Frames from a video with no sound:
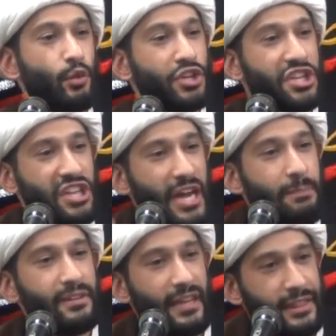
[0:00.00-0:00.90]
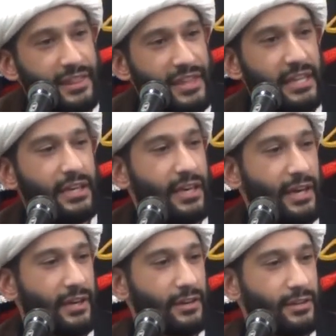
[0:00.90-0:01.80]
will shape their
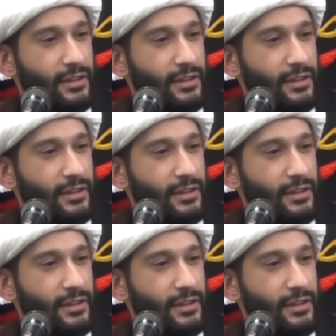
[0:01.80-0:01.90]
thinking.